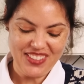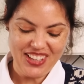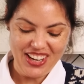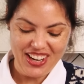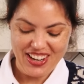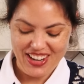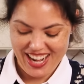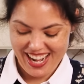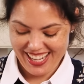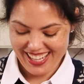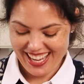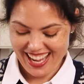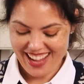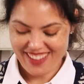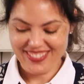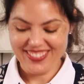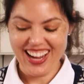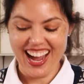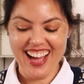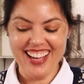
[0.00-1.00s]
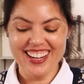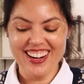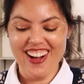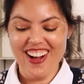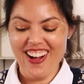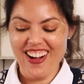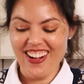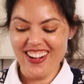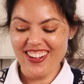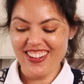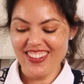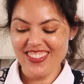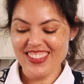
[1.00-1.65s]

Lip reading: All right, I've gotten all